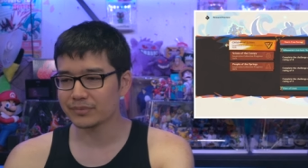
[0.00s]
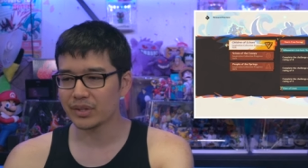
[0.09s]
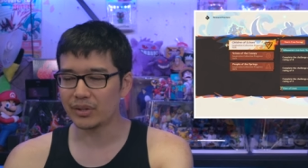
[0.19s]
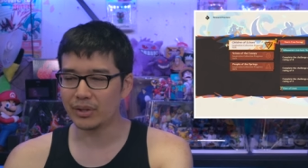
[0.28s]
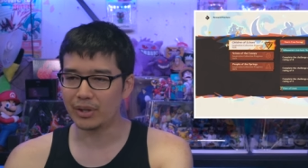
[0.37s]

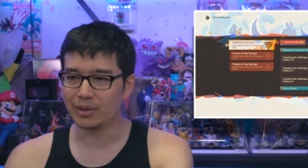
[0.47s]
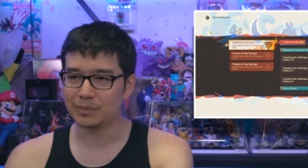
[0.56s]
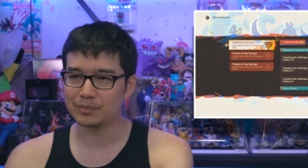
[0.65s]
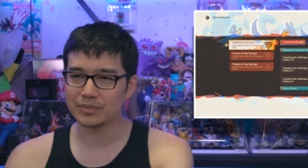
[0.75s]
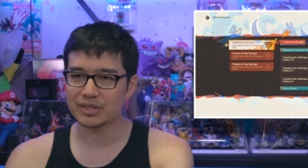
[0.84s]
you
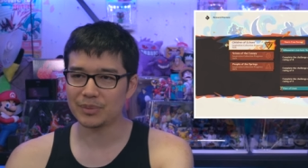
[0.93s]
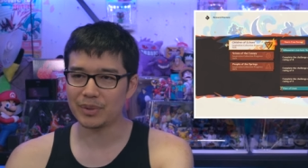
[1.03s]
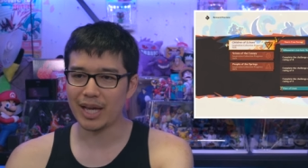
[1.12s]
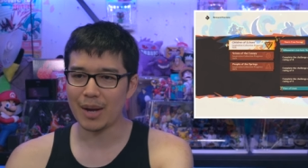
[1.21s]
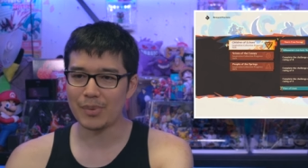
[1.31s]
know,
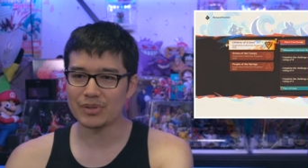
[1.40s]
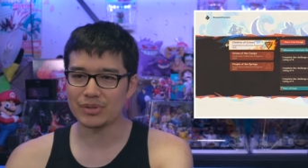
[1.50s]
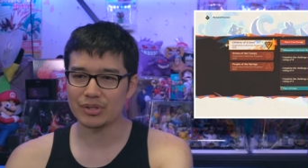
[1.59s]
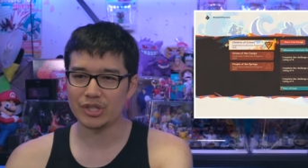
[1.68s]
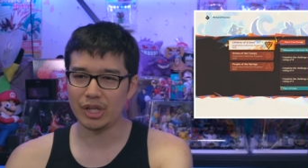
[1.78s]
something happens
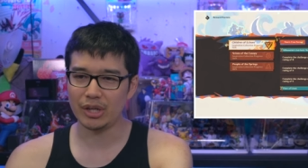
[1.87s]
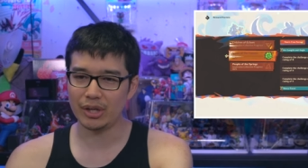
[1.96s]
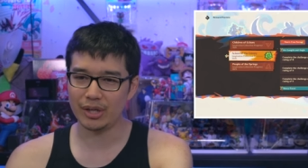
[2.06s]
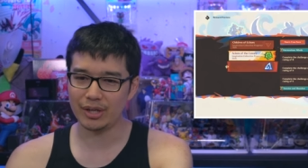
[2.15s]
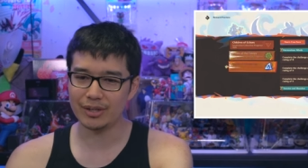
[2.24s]
to
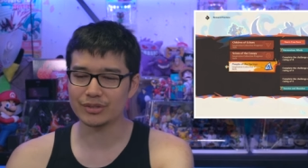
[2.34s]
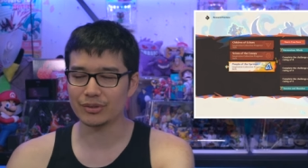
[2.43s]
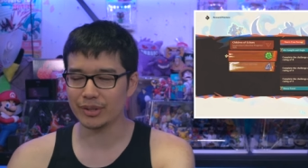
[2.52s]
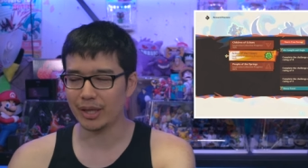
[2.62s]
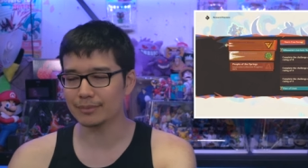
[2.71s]
Kachina.
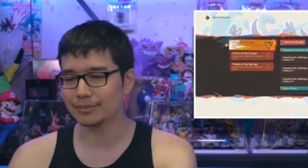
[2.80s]
So, yeah,